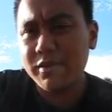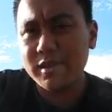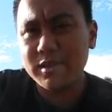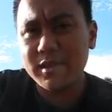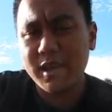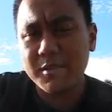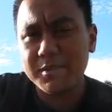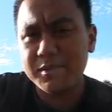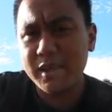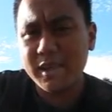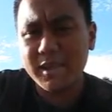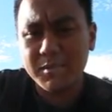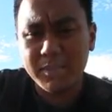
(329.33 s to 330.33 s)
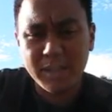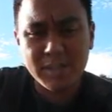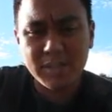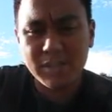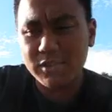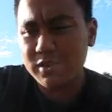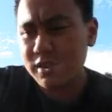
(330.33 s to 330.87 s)
I stopped taking
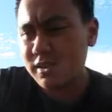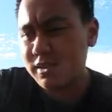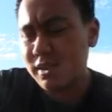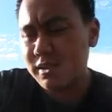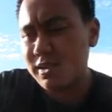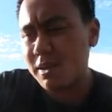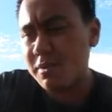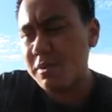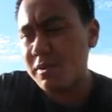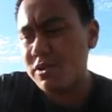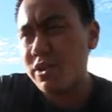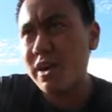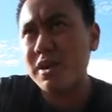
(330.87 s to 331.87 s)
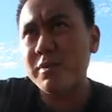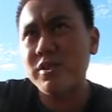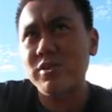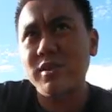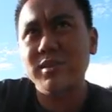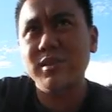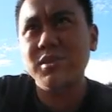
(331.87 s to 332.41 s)
pictures. I, I stopped keeping track of my
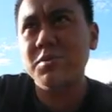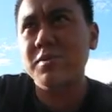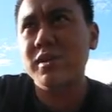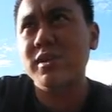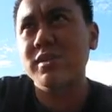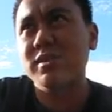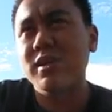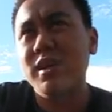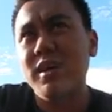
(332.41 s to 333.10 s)
transition because